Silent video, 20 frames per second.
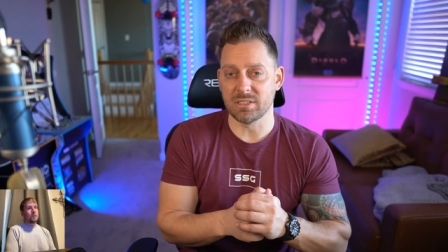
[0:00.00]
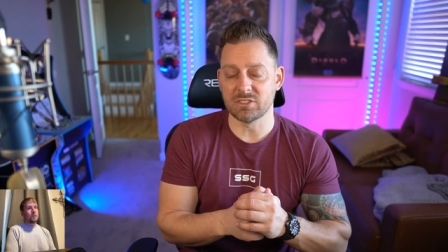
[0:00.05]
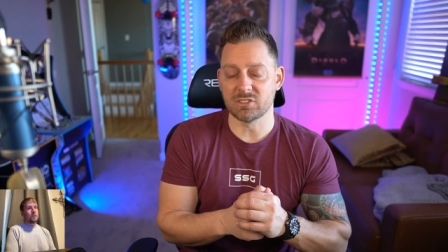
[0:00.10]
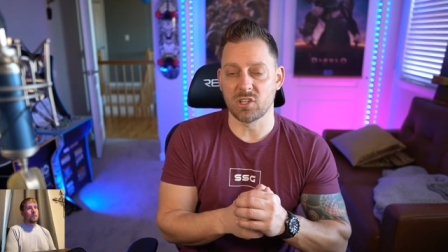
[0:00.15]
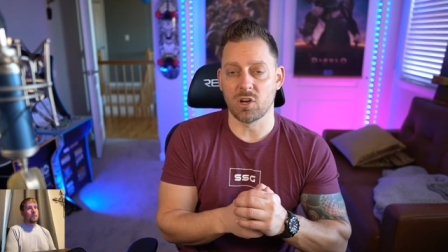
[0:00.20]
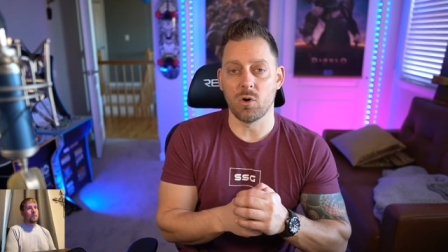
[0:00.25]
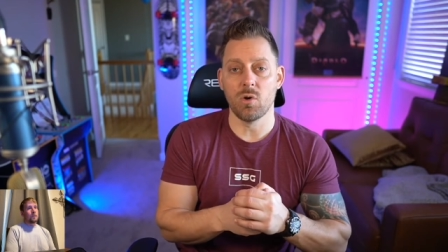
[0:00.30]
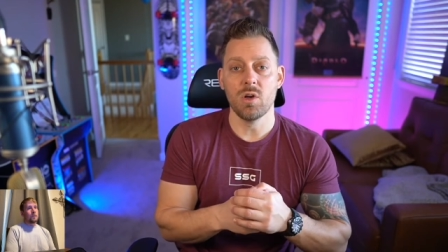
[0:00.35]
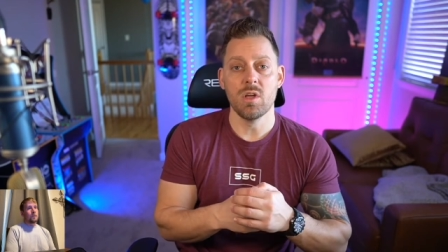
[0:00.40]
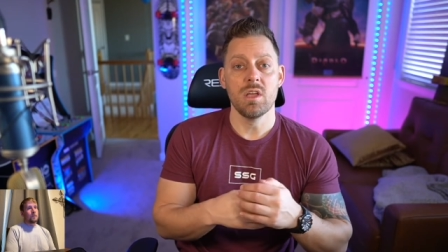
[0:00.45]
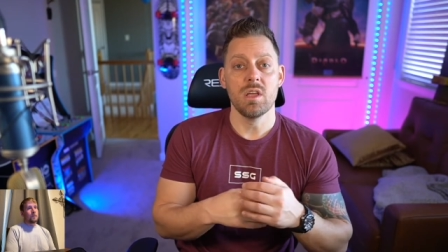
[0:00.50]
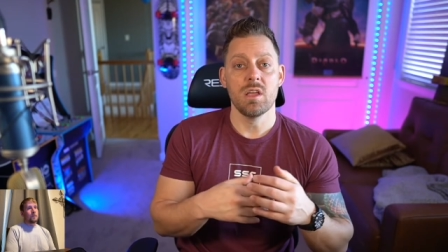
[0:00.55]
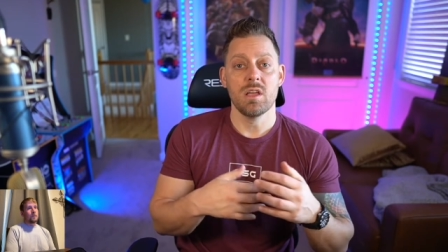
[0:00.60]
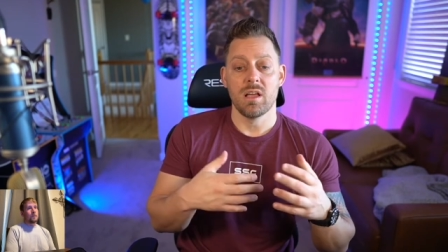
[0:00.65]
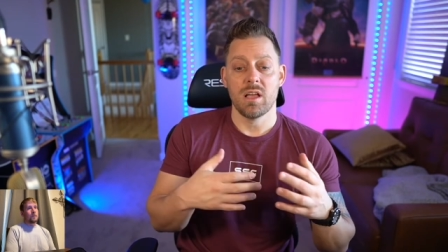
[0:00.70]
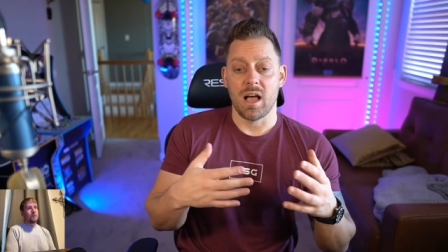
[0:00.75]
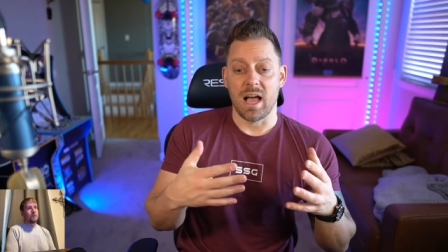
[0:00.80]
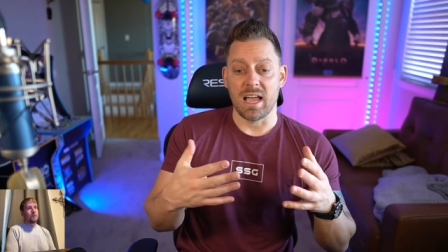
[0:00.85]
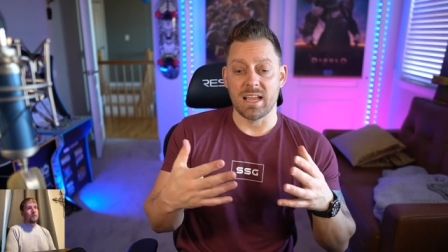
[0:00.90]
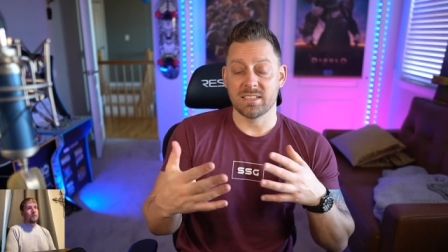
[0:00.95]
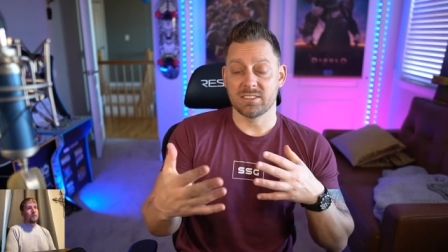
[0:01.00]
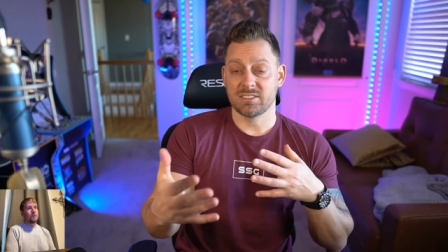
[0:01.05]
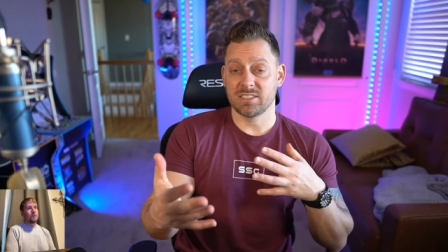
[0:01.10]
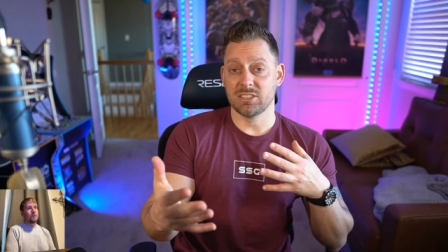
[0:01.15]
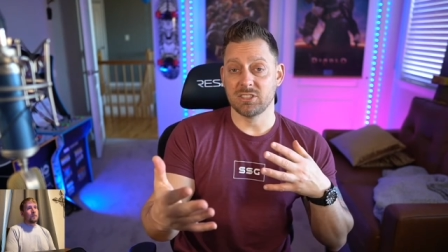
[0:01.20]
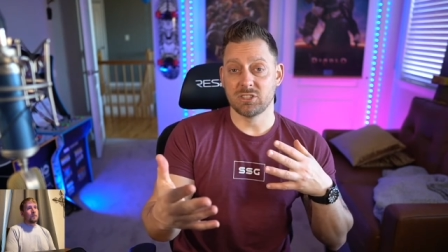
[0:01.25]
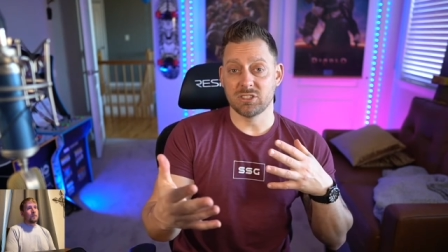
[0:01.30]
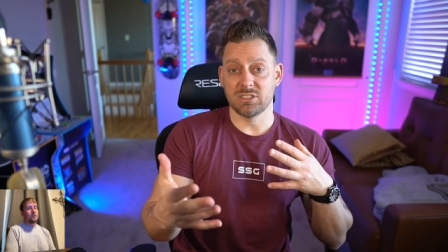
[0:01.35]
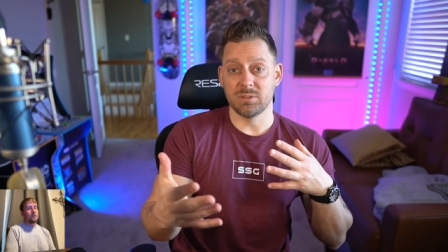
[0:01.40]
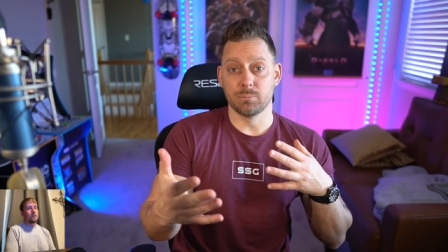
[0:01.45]
So, I
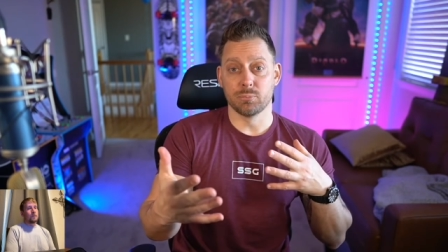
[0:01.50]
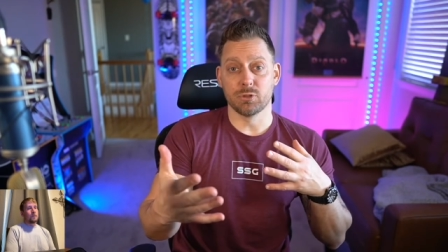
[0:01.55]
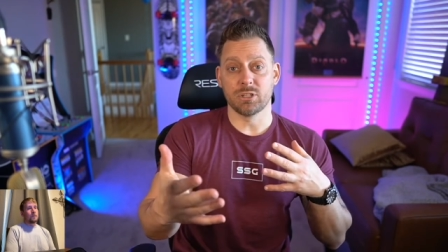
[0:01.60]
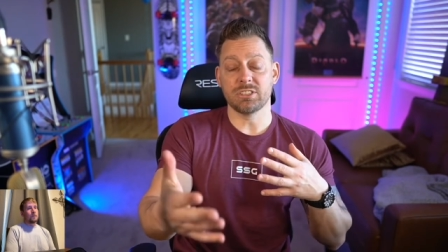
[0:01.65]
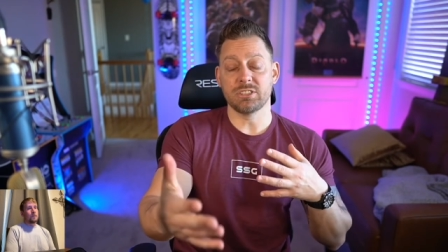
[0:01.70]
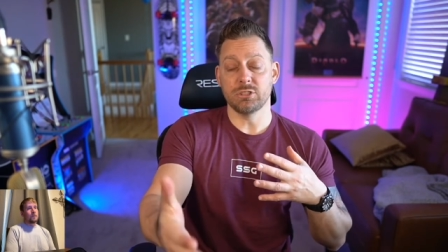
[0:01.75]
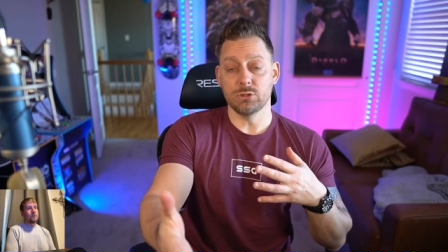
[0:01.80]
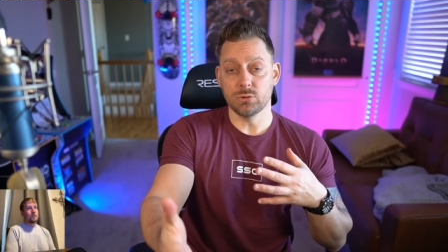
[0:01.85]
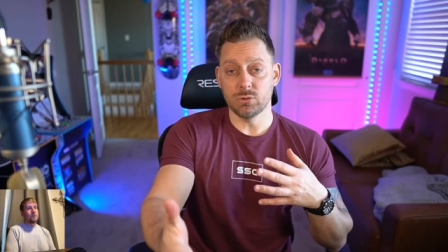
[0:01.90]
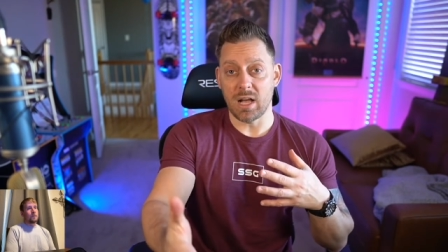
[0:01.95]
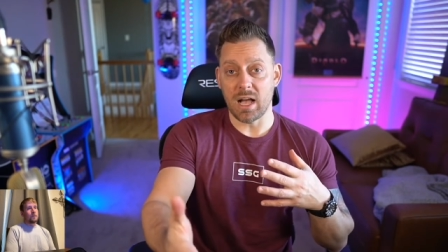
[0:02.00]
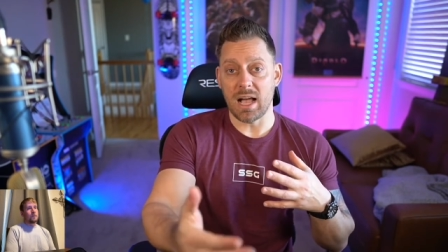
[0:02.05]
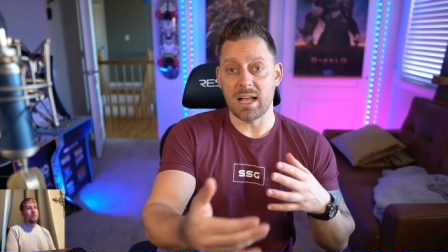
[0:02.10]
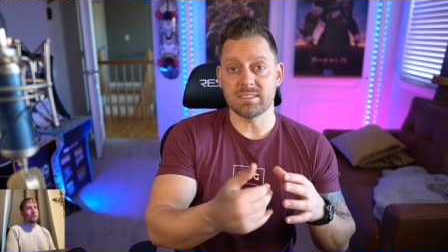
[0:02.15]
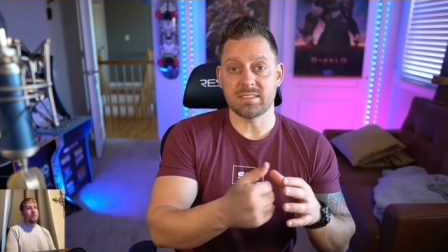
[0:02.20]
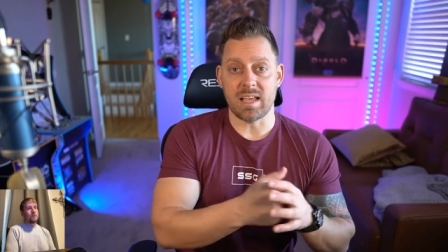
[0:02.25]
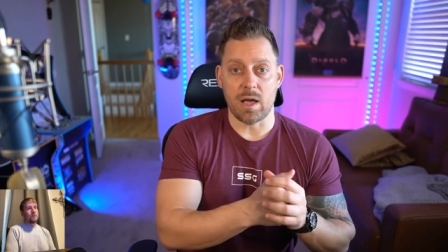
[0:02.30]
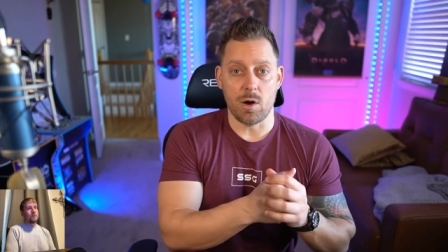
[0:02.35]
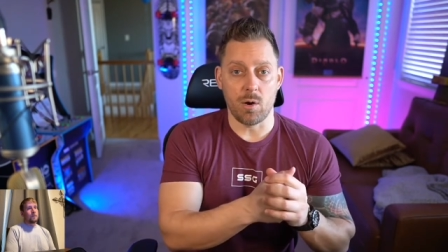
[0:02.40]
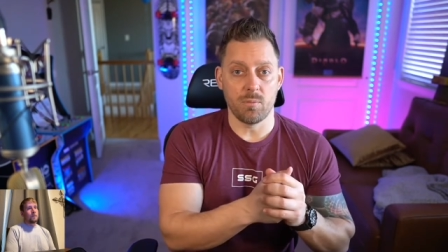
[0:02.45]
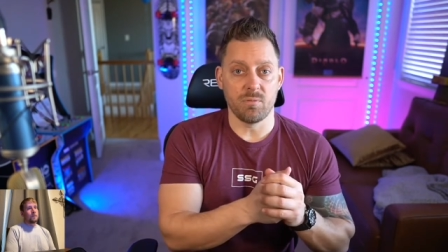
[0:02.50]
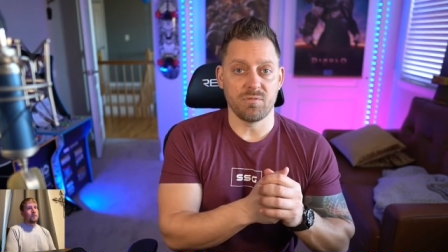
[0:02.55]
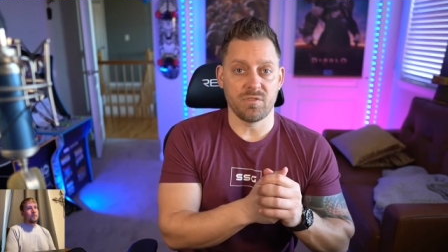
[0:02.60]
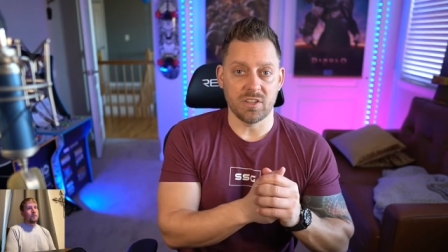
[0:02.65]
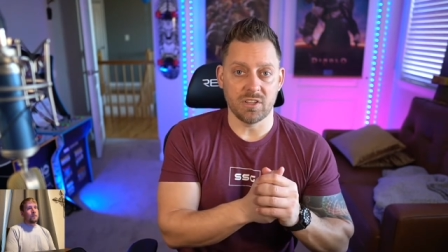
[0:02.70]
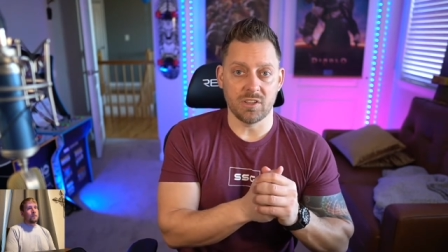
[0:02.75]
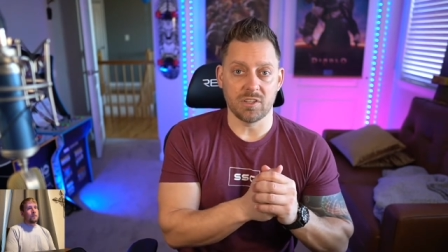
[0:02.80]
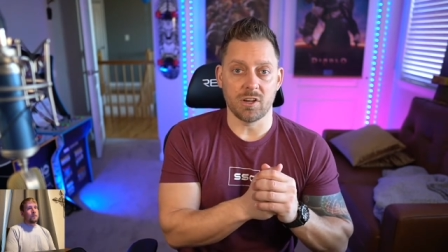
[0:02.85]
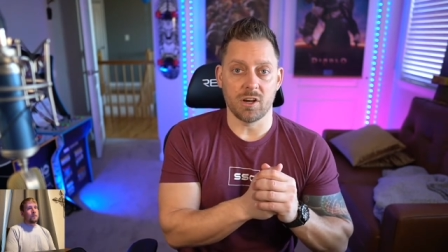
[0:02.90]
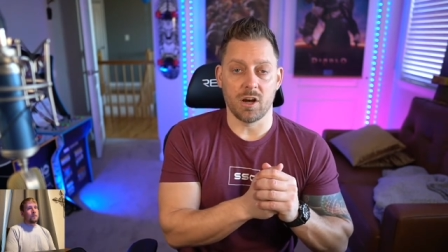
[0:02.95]
essentially bring you guys how I'm
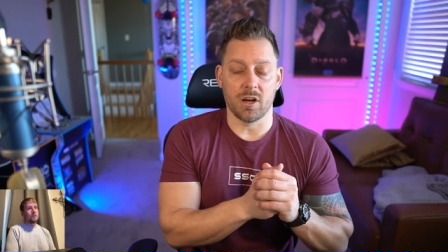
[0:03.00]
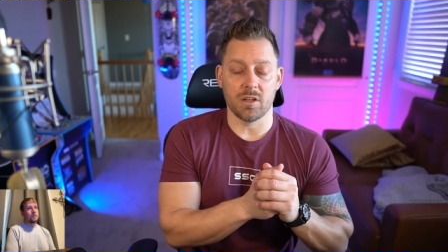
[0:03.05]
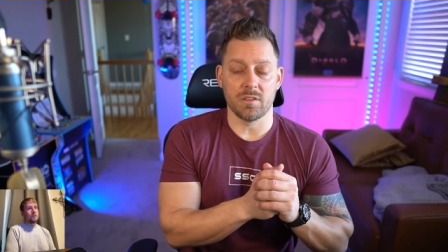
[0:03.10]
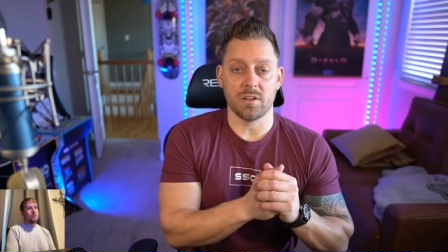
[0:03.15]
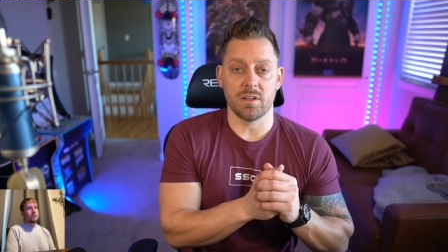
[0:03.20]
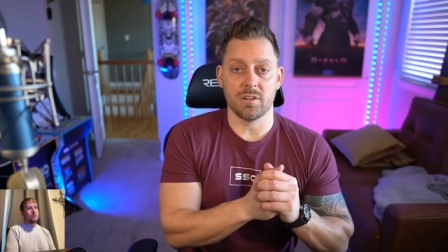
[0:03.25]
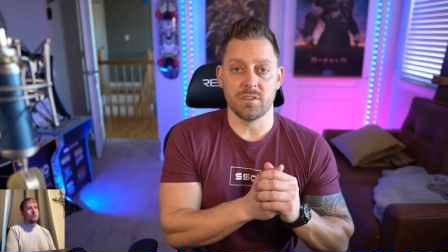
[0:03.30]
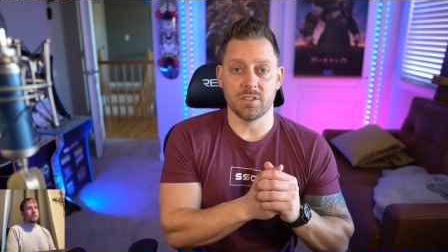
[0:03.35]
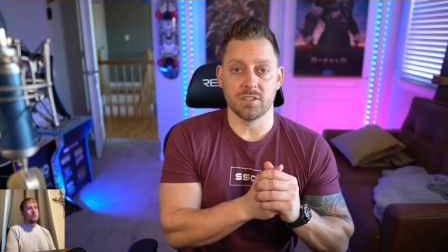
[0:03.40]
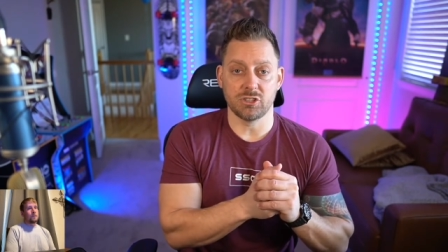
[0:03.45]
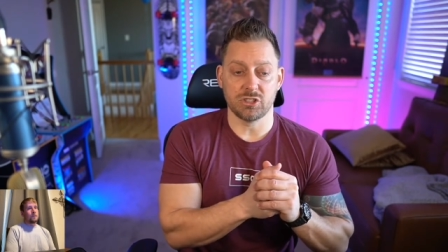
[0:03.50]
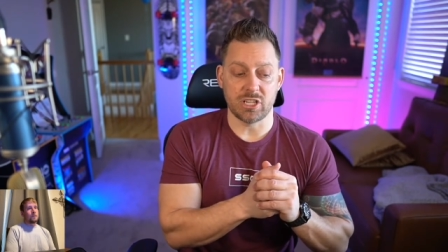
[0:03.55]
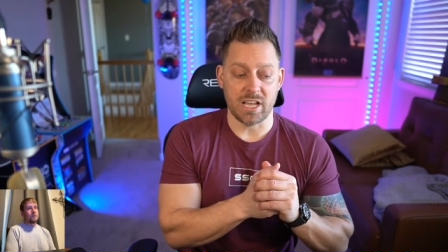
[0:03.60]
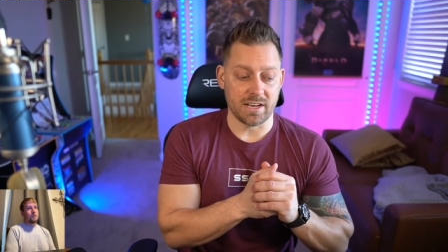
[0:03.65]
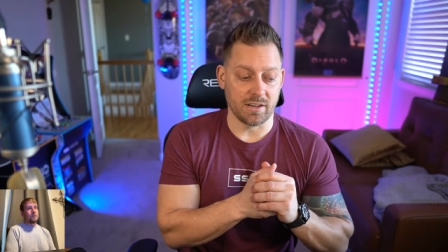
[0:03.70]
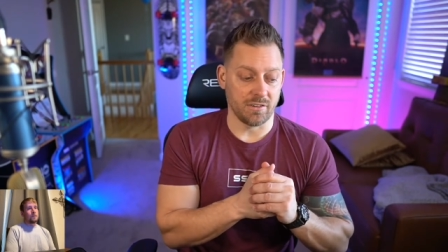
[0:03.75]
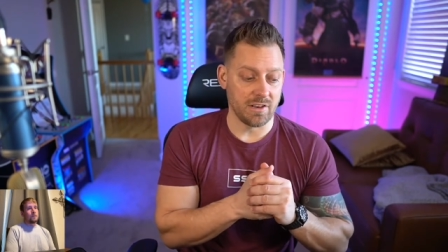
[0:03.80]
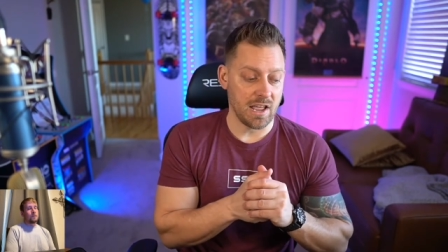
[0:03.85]
feeling on the channel.